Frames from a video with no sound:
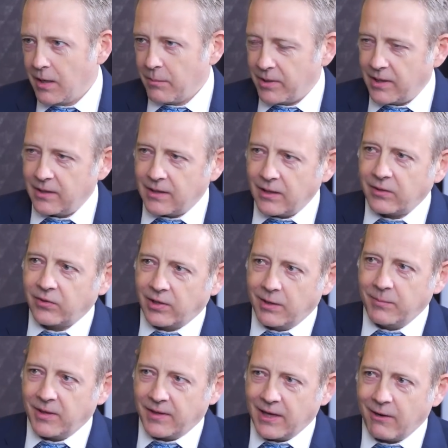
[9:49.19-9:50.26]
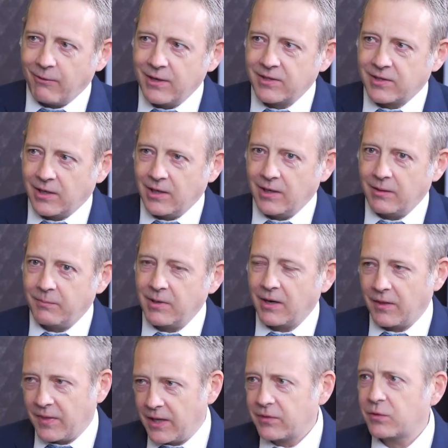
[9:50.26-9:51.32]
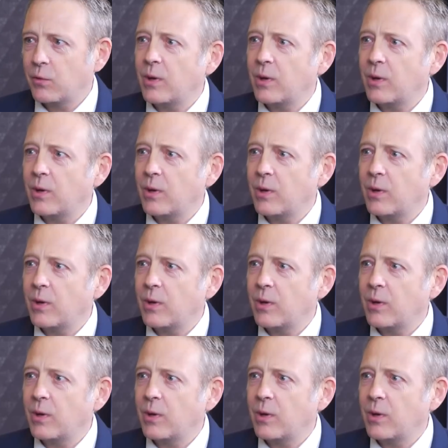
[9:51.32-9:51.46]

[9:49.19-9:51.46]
but it does seem that there is, there's